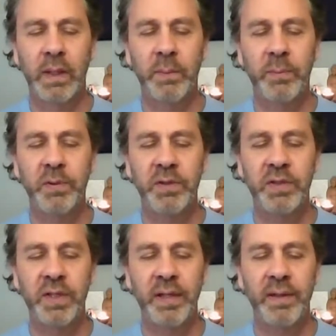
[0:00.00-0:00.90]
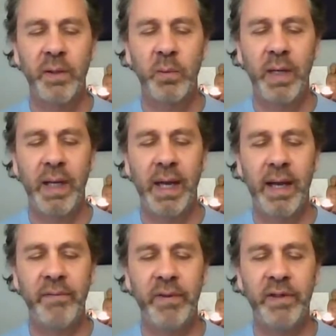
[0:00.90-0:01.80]
and appreciate that we
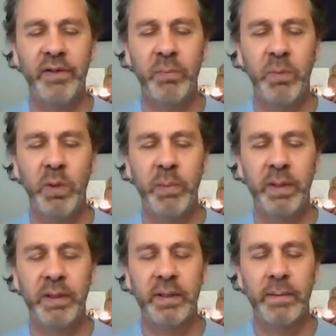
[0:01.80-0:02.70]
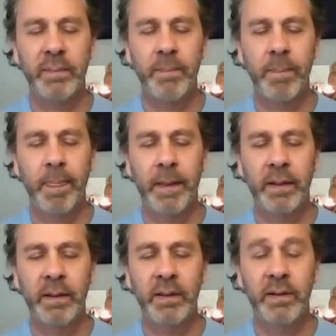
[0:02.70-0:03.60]
have this moment
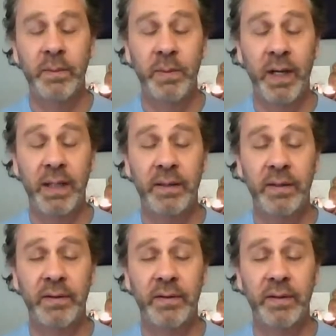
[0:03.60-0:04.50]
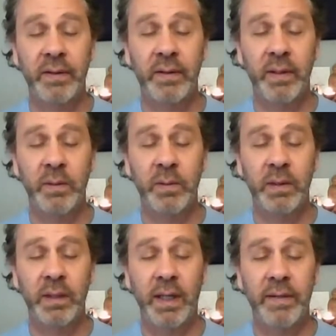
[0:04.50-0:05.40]
to practice, that we're
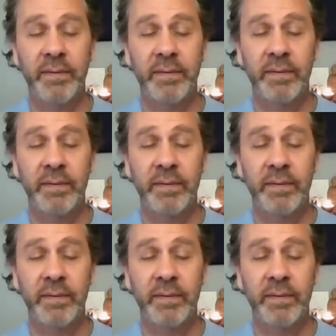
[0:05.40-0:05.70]
alive,